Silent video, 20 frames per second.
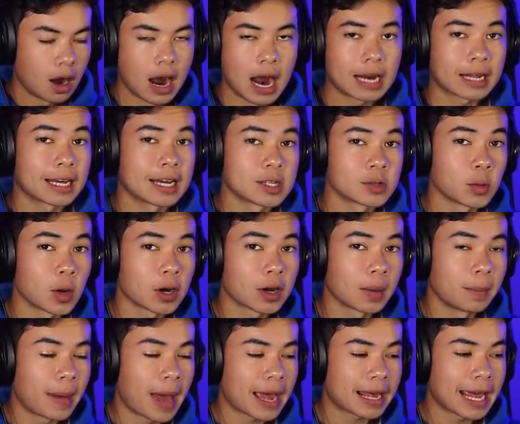Alright guys,
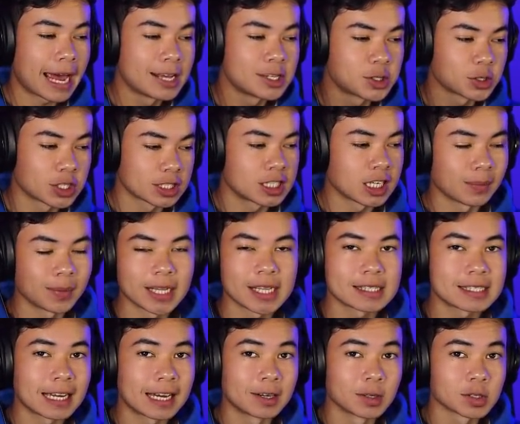welcome back. As you can tell by
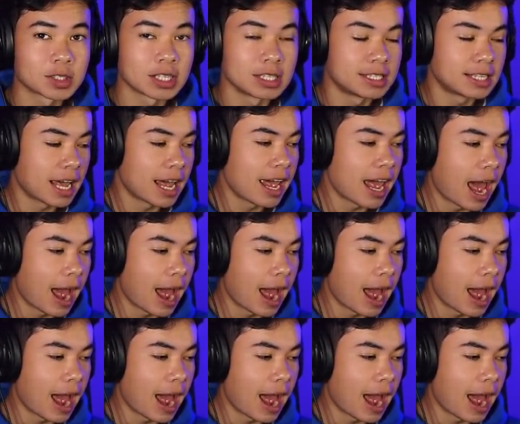the title, today,